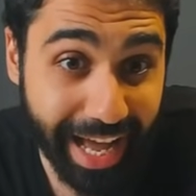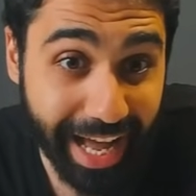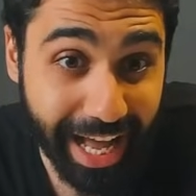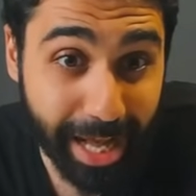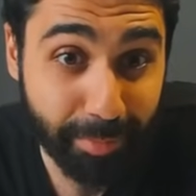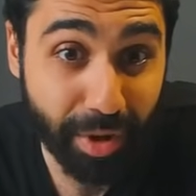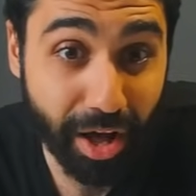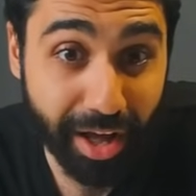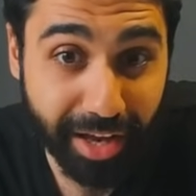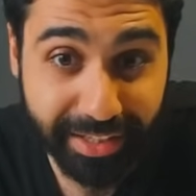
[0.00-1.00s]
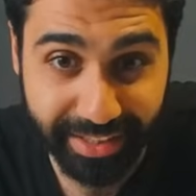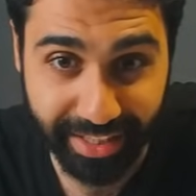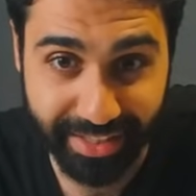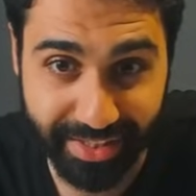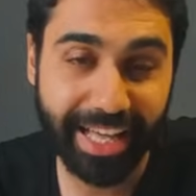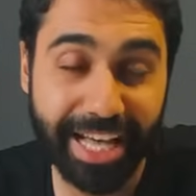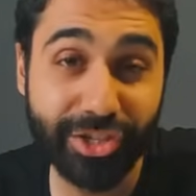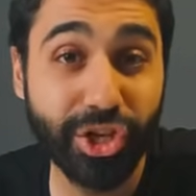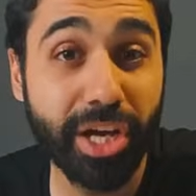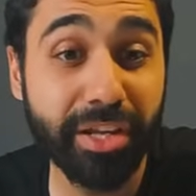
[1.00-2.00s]
app ideas and
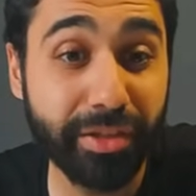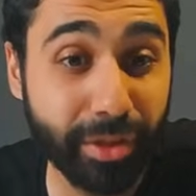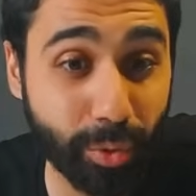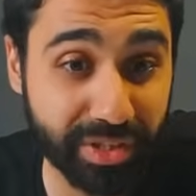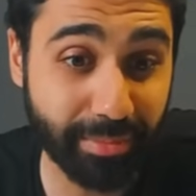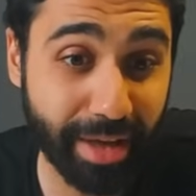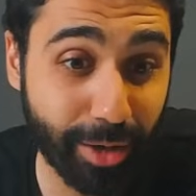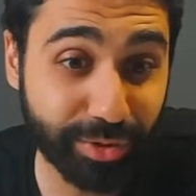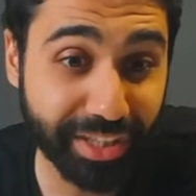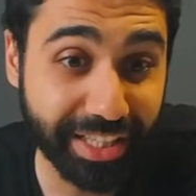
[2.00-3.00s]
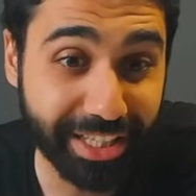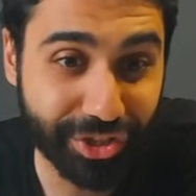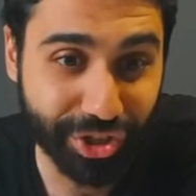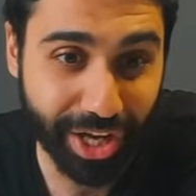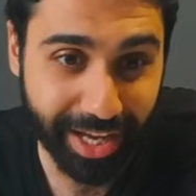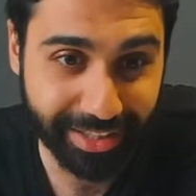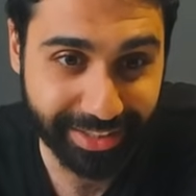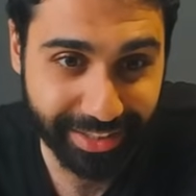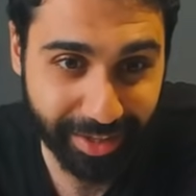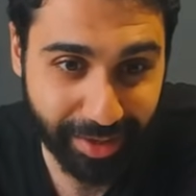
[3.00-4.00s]
sharing thoughts about each
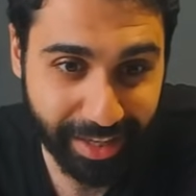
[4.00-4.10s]
idea.